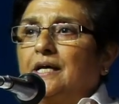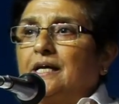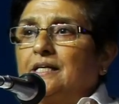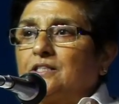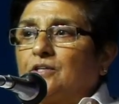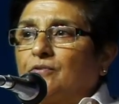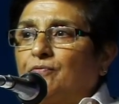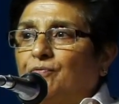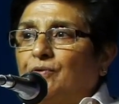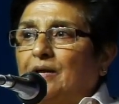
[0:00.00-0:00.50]

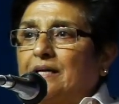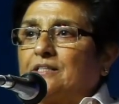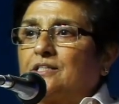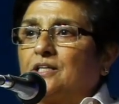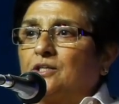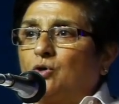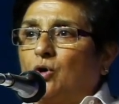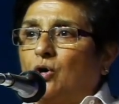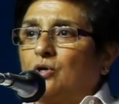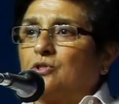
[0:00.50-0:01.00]
is
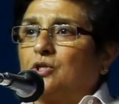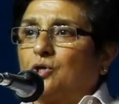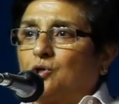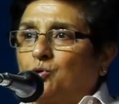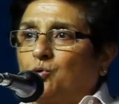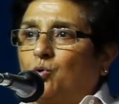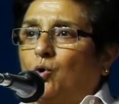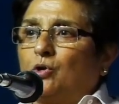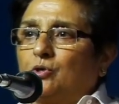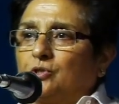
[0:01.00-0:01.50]
reflected on the
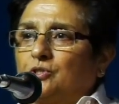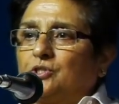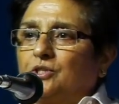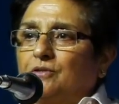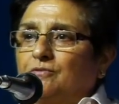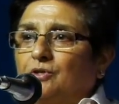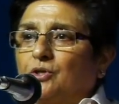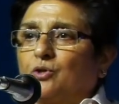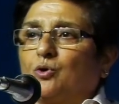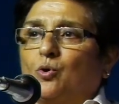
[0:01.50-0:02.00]
quality
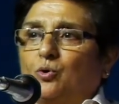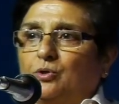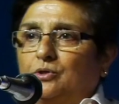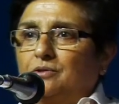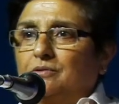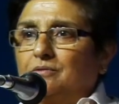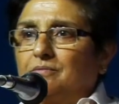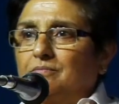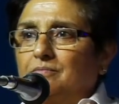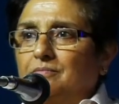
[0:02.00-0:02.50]
of the road.